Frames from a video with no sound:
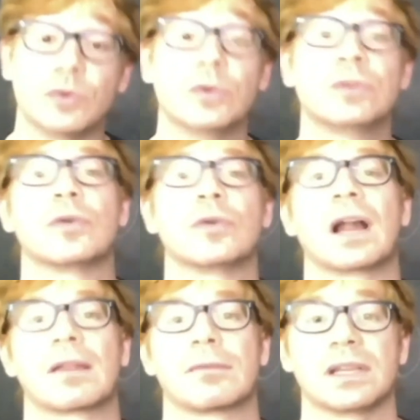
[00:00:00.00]
to
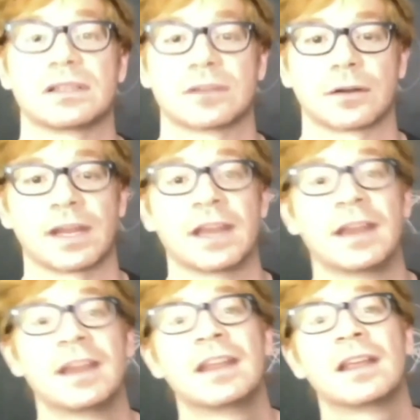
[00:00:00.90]
R3,
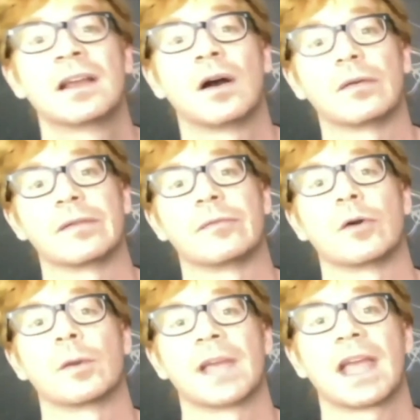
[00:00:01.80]
of the
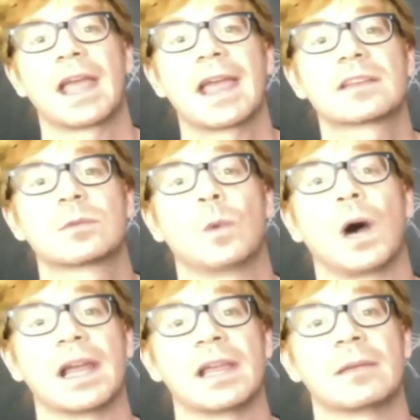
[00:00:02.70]
form
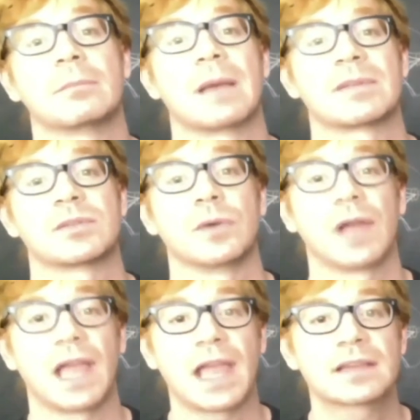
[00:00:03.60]
xy maps
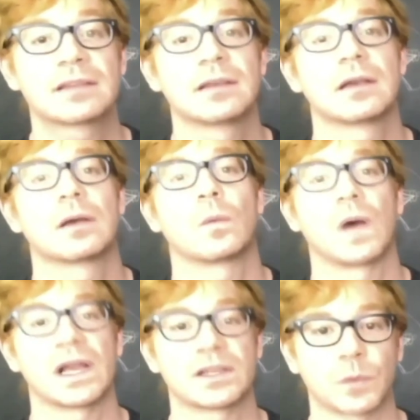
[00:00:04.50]
to x
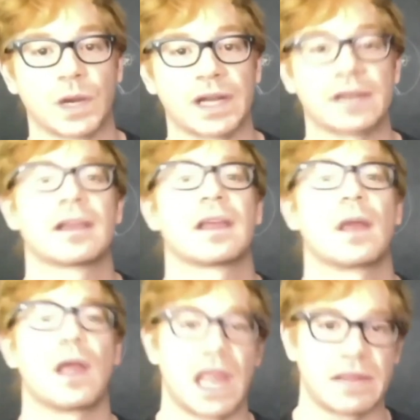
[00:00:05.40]
y squared
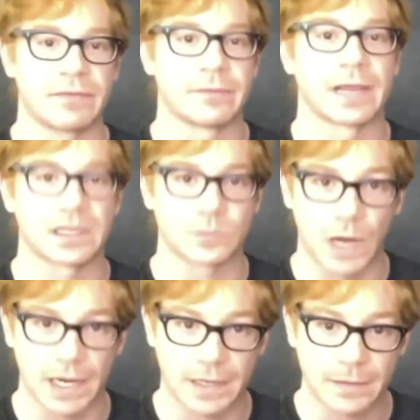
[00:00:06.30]
f of xy.